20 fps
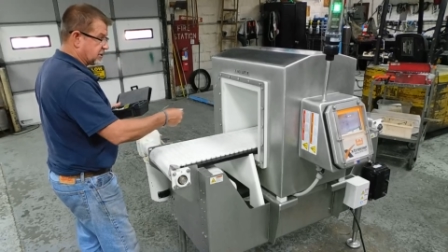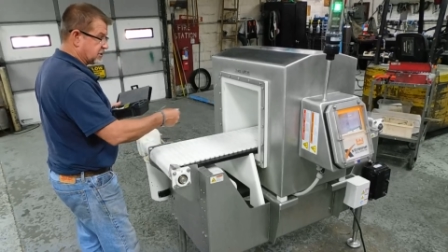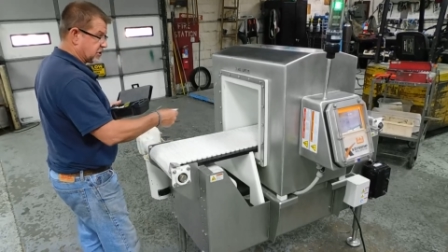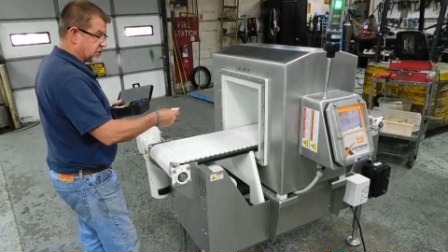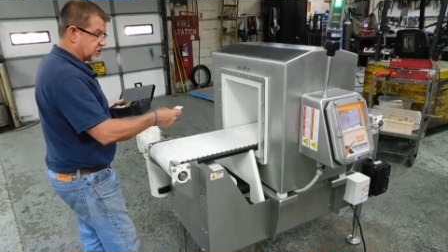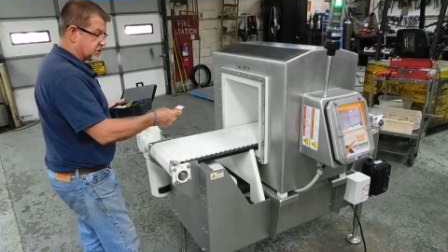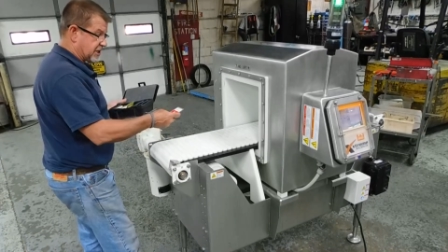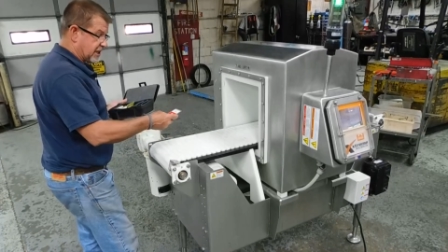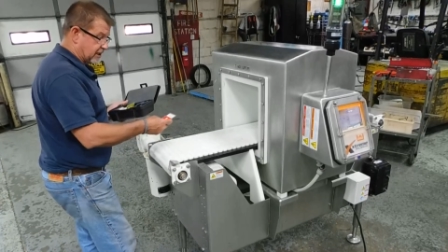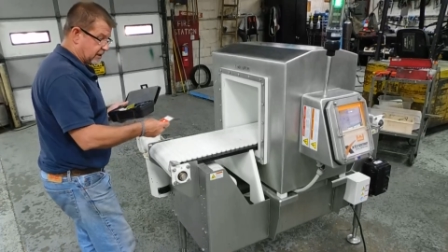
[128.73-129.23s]
does
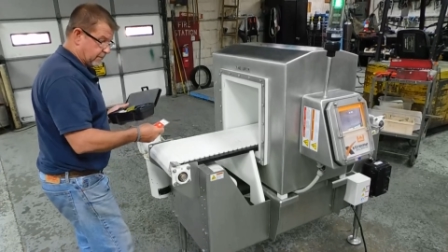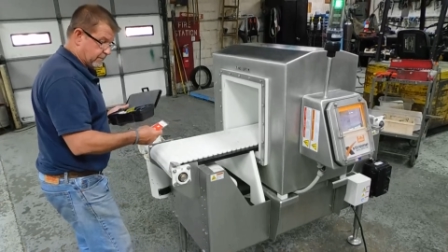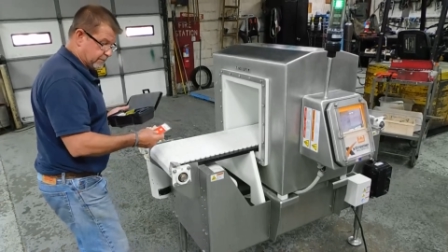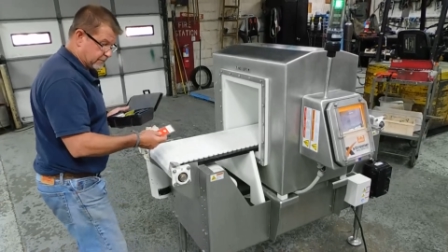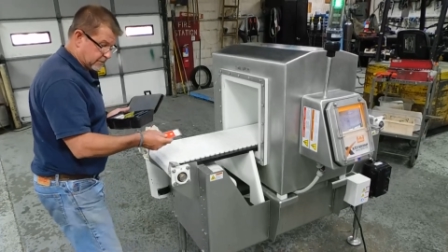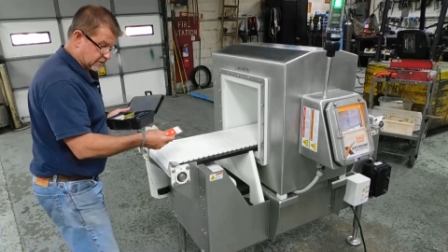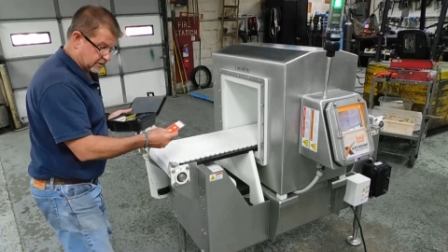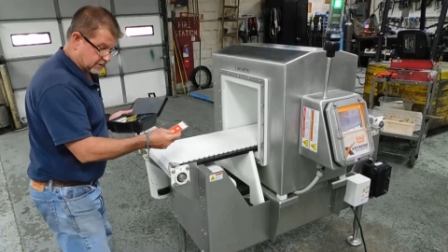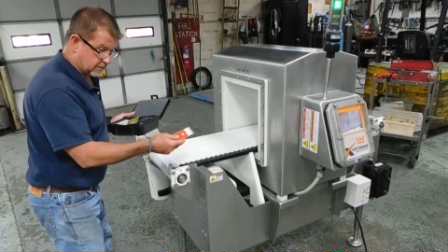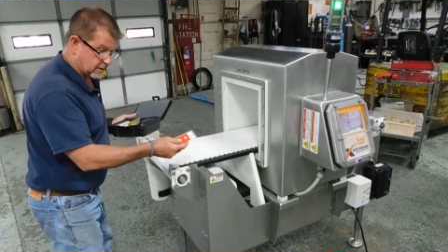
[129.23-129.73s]
a second,
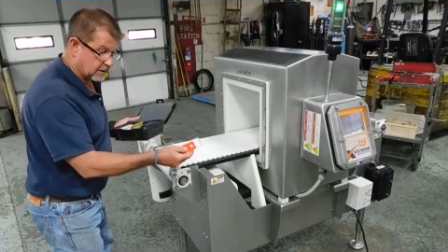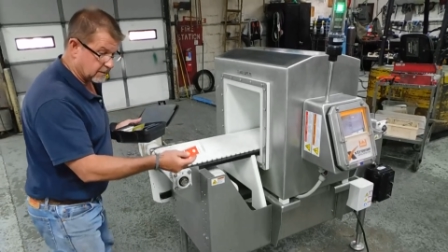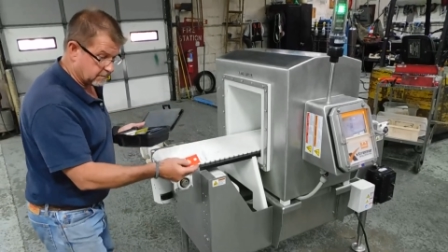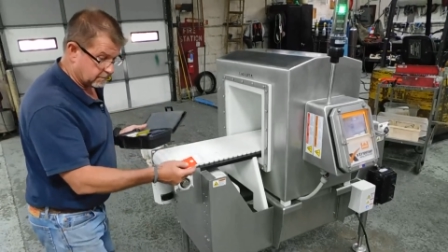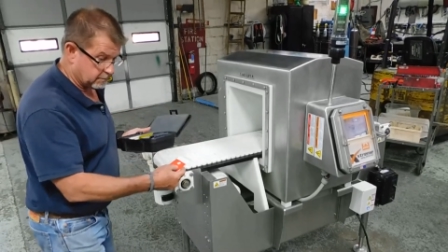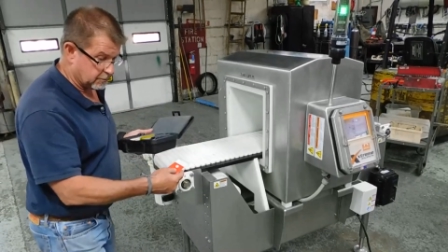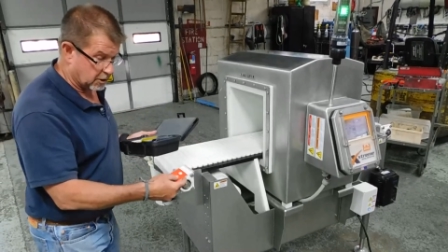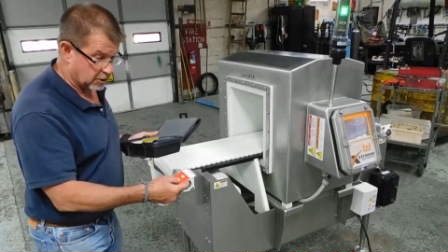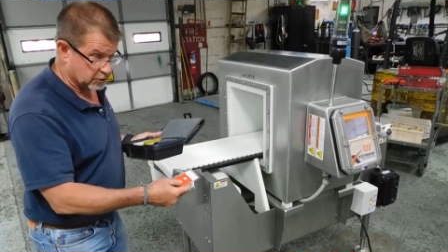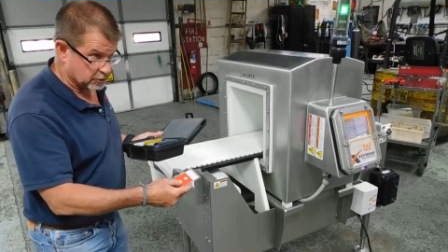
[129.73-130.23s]

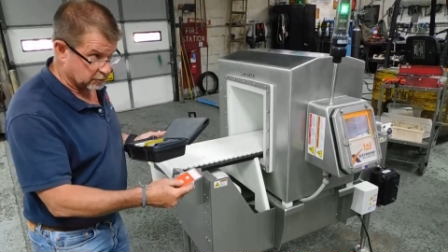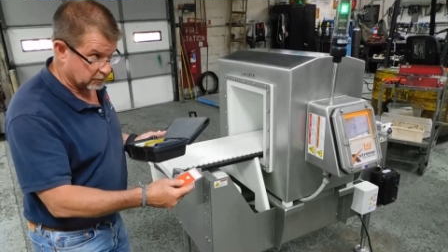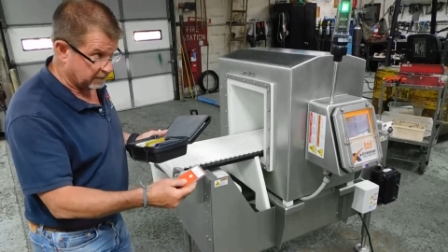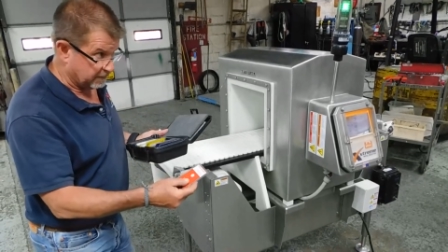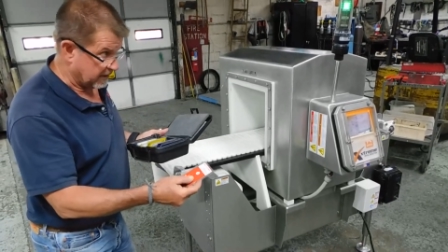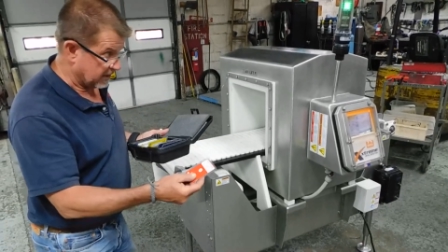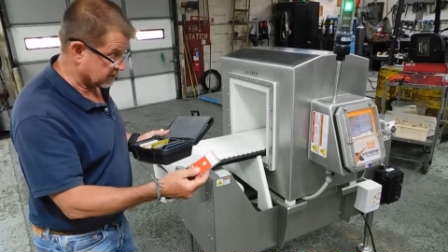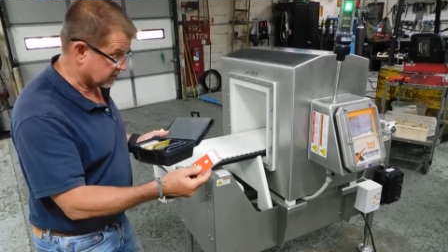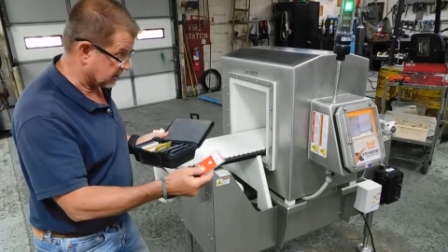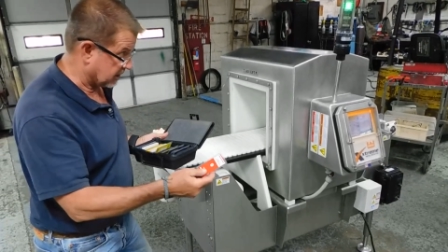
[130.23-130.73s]
goes to
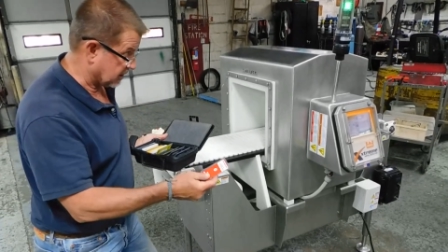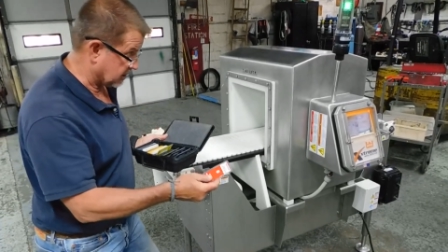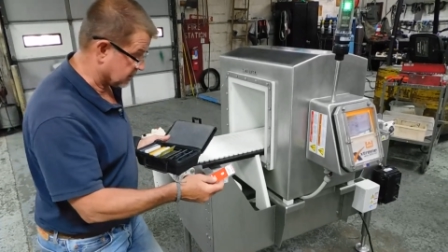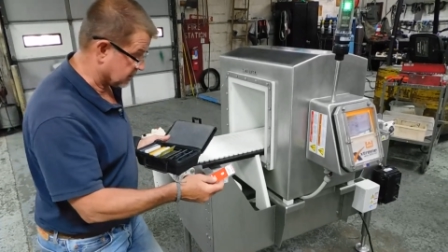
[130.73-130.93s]
advance again